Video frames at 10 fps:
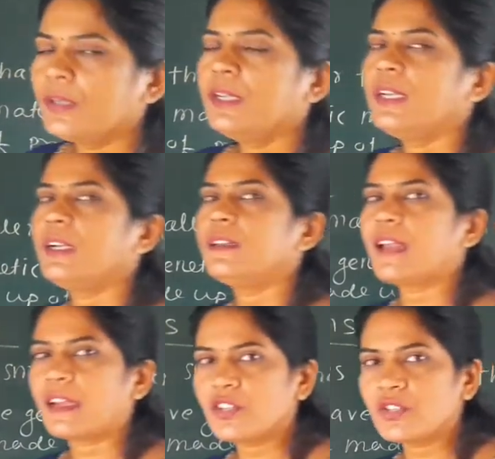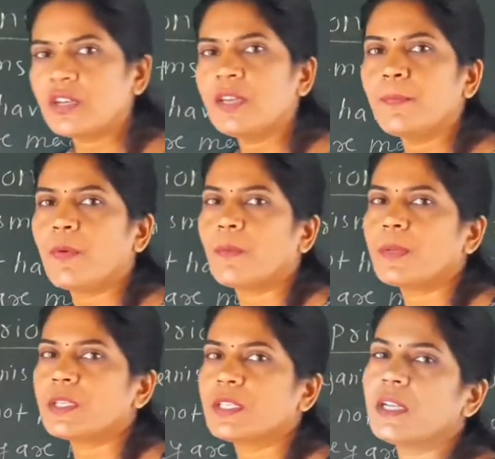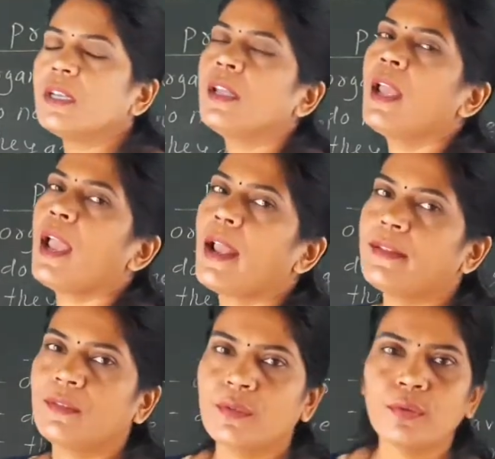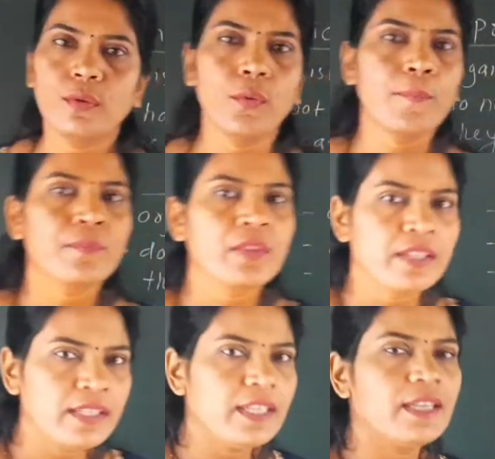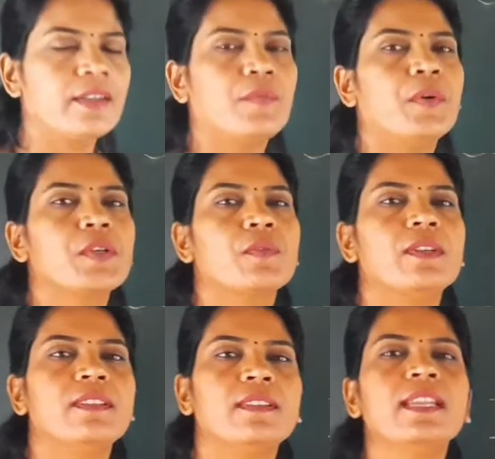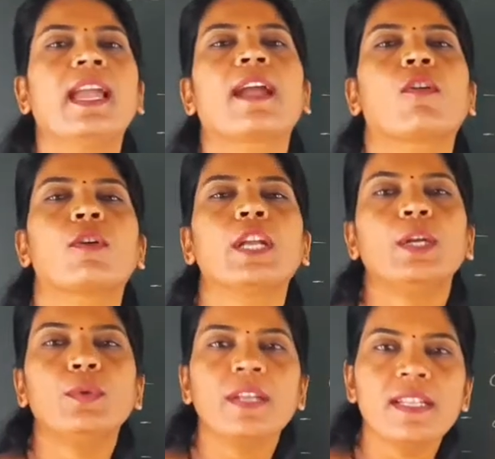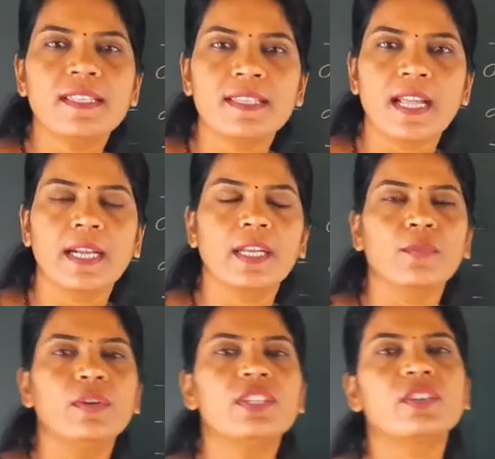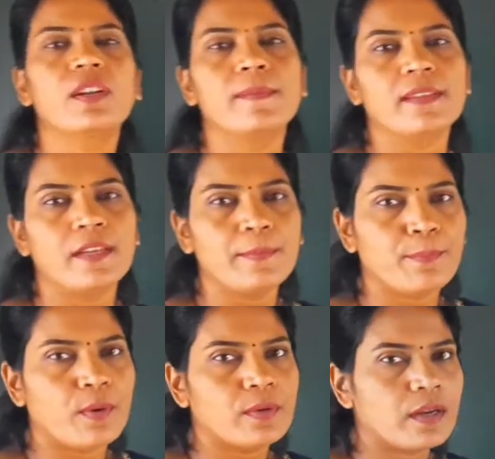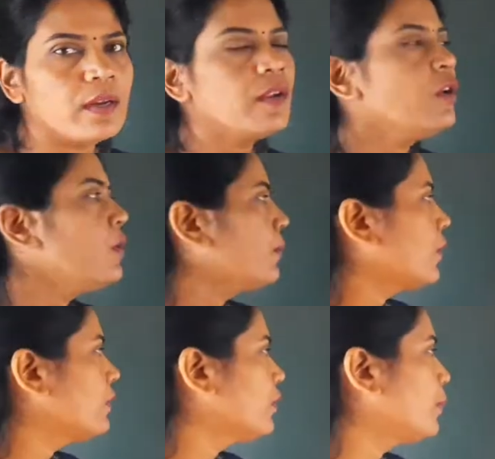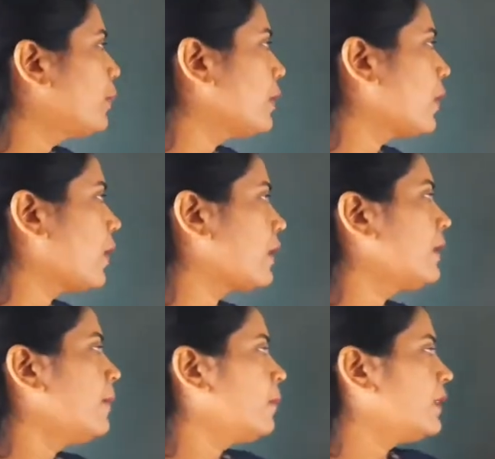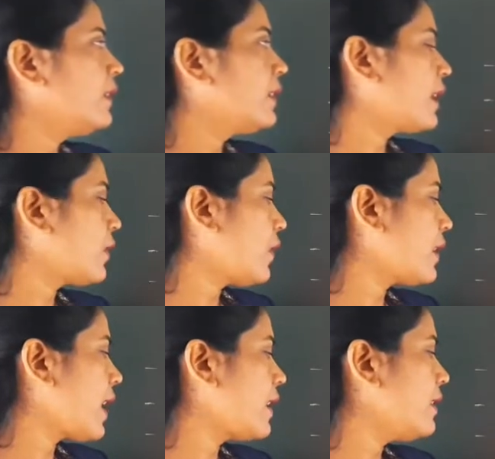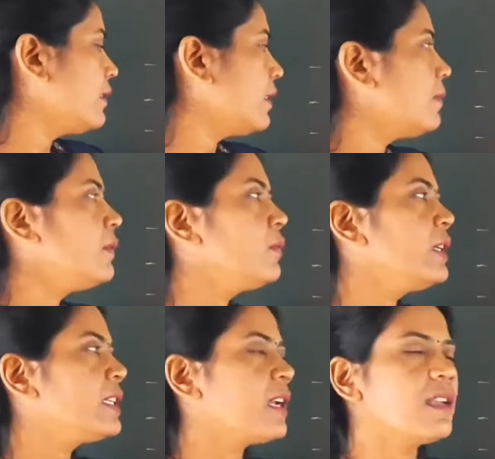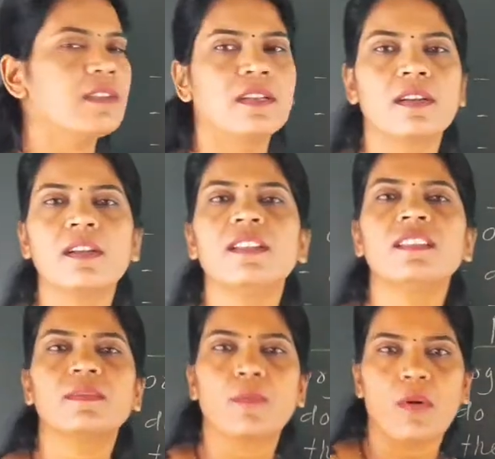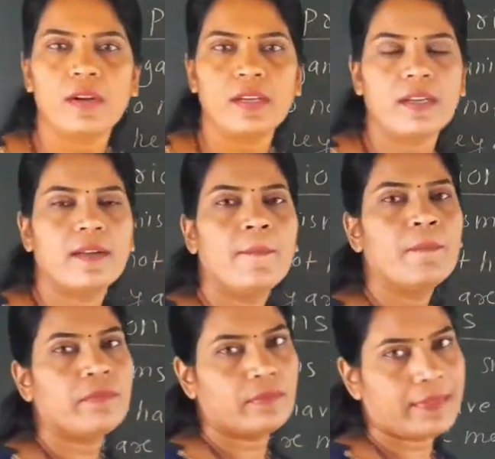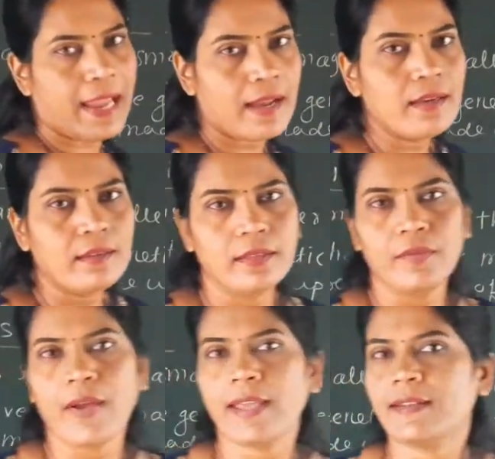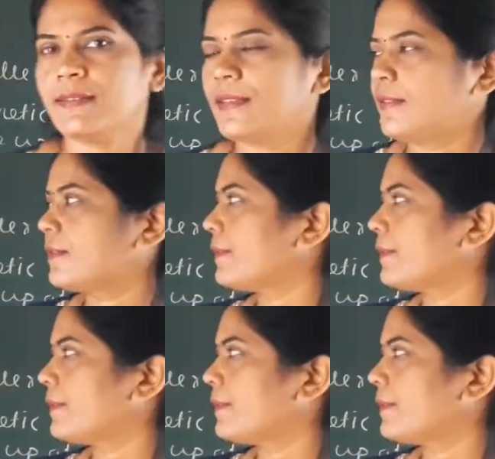It is additional information, and so here first we will see according to NCERT which terms are important for this prion. These are organisms which are generally smaller than the viruses.